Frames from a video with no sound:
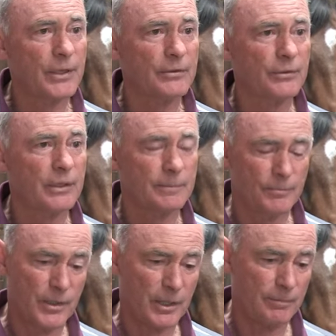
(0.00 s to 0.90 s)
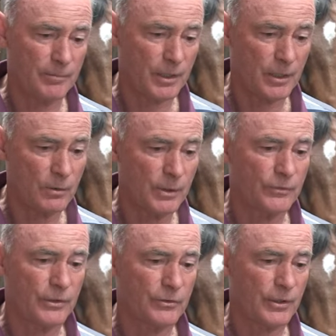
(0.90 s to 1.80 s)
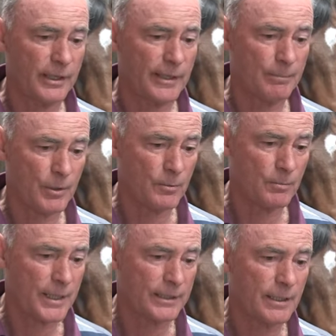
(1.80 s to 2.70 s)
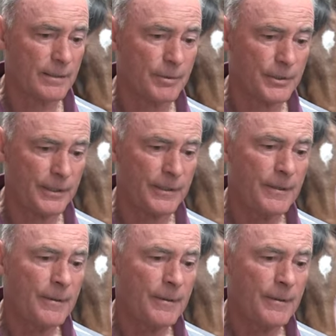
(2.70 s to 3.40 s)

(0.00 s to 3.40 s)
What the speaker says: That's our goal, is to try and get bold black type on her.